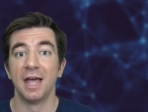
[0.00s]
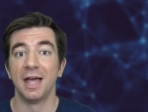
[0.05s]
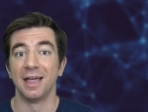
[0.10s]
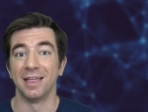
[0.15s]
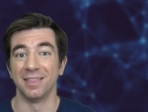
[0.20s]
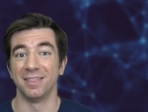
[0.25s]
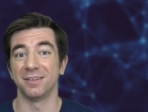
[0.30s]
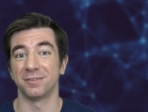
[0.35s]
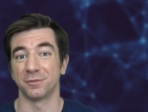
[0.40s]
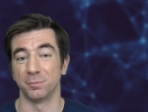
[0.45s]

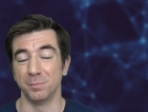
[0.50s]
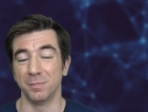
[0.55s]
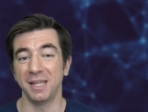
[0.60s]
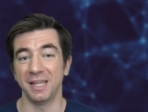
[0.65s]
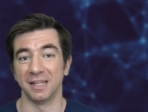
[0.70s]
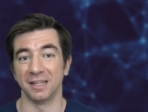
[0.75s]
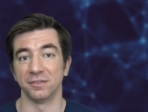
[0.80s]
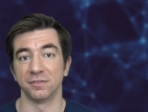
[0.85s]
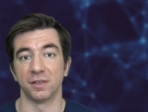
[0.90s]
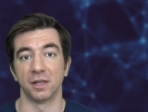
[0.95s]
This
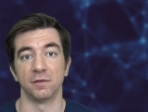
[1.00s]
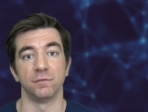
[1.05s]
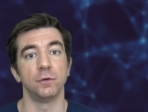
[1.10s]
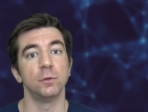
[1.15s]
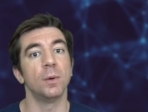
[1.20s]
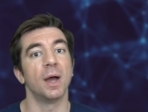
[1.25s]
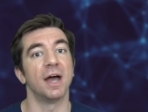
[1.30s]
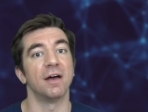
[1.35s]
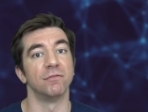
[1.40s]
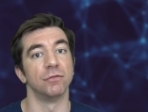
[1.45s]
means that if you
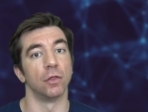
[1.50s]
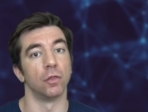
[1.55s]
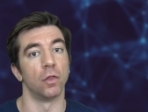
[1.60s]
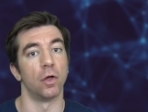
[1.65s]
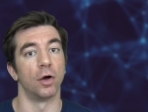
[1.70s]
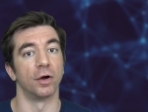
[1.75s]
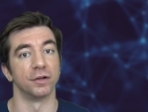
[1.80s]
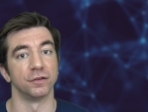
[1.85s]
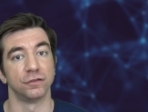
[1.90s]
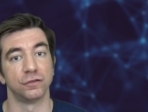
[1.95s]
have the
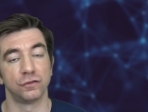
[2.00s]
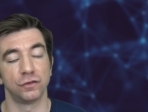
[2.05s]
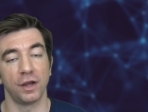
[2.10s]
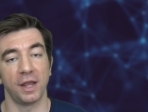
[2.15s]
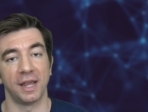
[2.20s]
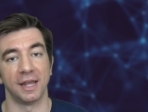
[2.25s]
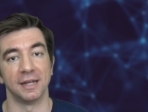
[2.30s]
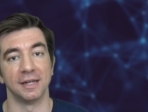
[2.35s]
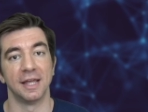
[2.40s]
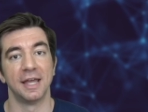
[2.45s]
longest
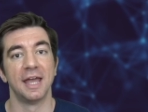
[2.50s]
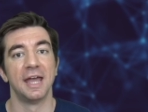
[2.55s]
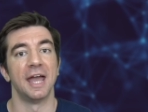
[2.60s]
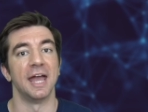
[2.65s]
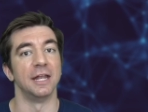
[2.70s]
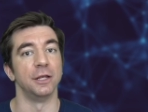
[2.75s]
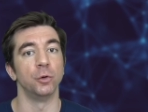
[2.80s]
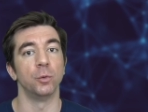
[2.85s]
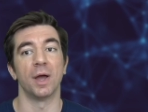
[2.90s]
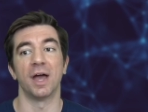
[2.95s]
chain
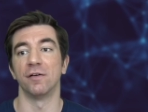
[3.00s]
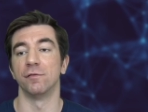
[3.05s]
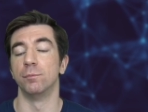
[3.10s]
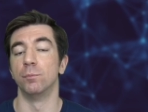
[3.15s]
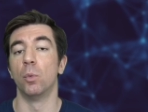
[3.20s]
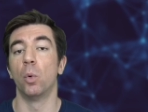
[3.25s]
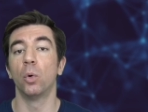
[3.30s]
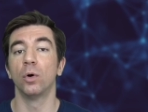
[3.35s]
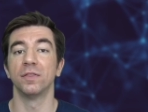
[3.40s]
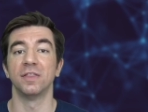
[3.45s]
and you have
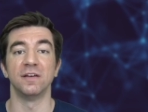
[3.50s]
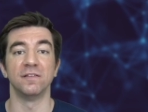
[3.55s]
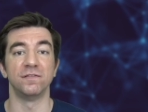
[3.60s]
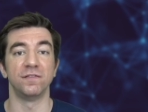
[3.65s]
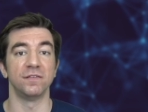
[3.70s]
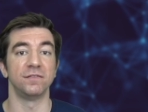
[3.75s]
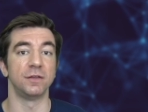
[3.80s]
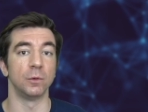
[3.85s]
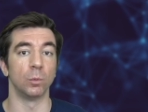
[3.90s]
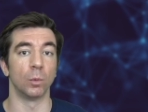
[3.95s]
more than
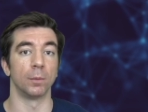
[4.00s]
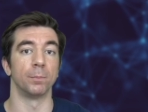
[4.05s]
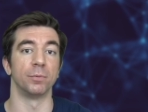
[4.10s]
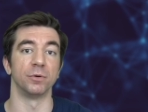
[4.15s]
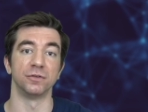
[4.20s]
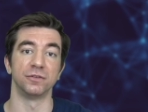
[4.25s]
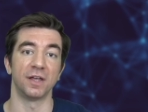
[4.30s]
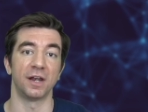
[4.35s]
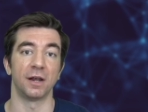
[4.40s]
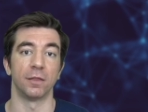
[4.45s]

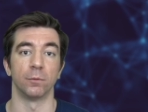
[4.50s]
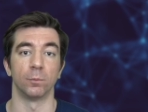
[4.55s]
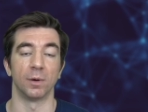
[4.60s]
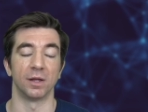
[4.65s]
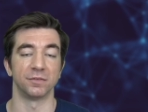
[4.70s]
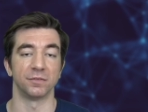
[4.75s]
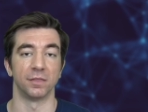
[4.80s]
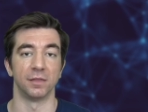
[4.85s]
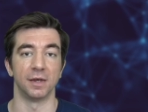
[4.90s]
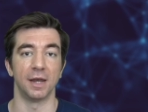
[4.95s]
51% of the
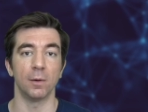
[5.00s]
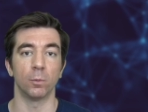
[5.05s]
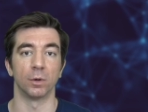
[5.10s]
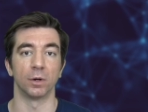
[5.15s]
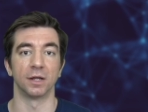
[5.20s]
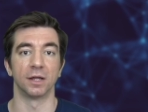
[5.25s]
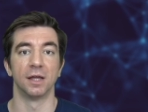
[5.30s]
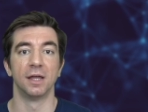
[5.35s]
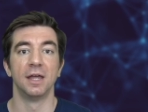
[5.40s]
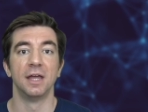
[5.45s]
rest of the
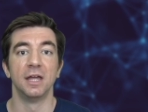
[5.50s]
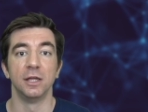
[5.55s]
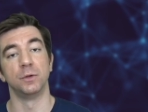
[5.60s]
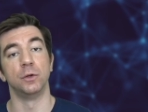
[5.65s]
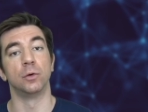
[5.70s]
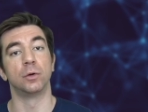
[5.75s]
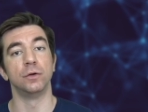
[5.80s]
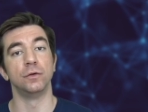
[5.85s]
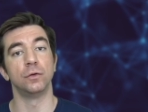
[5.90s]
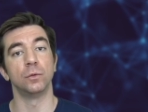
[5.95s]
network, you
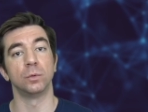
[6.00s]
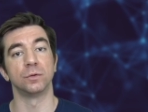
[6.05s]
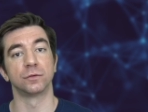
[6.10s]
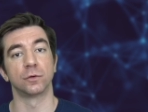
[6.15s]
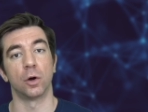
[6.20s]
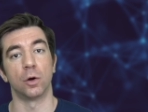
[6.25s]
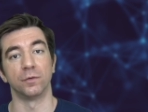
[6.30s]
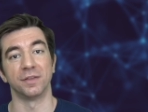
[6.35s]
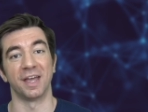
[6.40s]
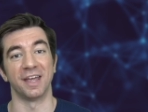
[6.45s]
can do what's
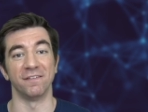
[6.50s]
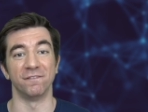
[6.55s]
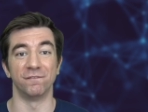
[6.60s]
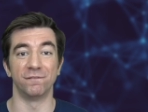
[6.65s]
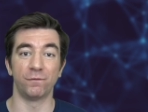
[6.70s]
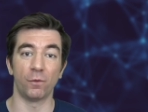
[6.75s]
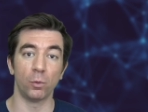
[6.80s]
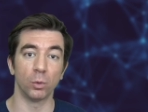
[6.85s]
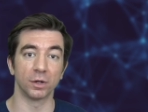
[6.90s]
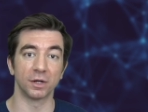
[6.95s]
called a
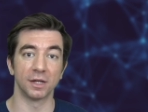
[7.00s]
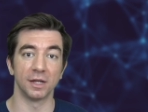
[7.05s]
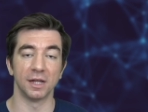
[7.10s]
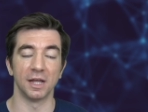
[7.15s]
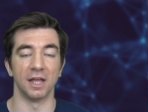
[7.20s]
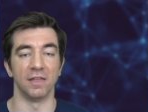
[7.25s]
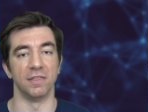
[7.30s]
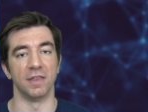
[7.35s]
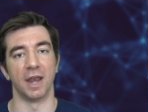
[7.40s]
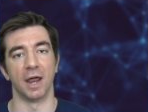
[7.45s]
fork
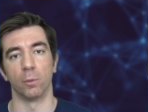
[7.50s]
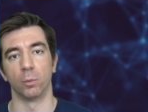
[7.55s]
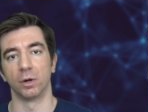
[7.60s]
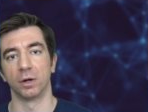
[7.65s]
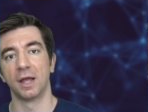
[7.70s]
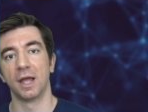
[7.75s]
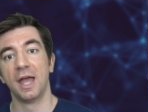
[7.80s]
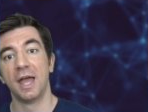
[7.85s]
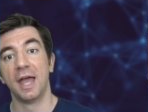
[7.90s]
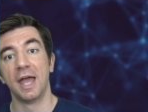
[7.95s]
in the network
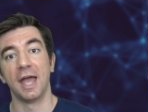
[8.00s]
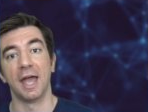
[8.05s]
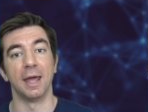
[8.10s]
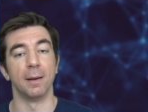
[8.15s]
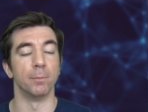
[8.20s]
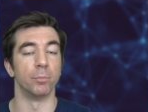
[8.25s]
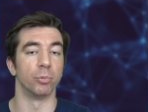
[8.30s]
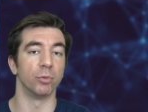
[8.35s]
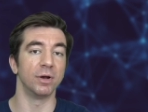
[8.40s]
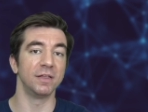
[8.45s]

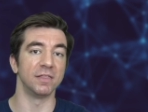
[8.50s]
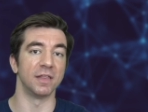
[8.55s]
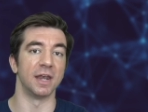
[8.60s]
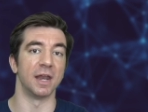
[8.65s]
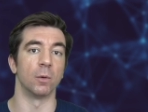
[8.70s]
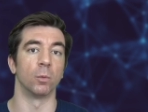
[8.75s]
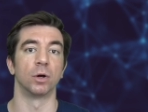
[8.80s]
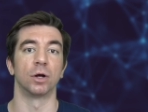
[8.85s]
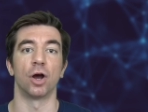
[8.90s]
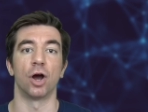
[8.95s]
and bring the
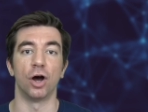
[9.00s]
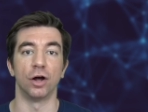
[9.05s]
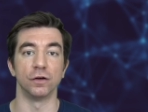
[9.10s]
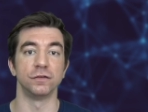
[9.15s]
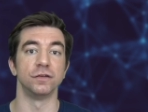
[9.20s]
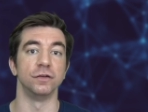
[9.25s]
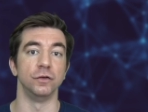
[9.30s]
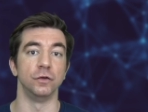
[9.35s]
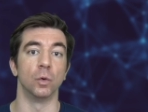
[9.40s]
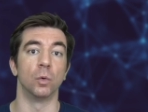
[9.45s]
network
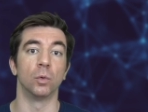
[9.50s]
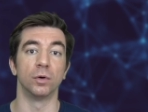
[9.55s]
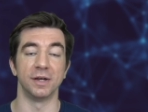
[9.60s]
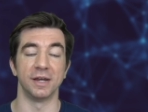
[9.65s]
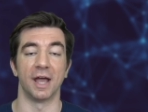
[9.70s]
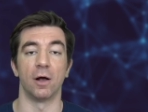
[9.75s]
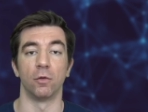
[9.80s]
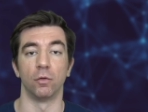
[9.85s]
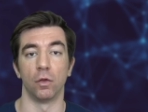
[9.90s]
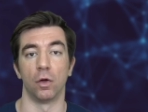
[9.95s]
onto your
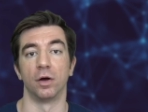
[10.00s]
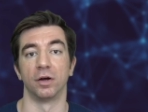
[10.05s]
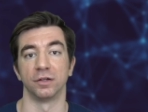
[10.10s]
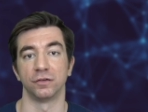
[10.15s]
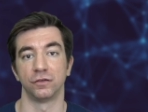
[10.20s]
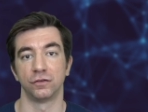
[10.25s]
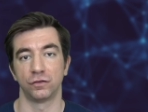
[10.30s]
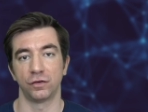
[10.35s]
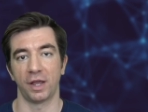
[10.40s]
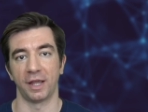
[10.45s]
now
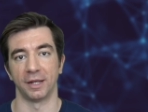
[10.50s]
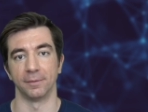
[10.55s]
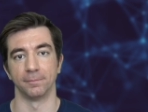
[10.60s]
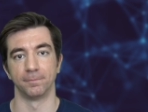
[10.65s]
longest chain.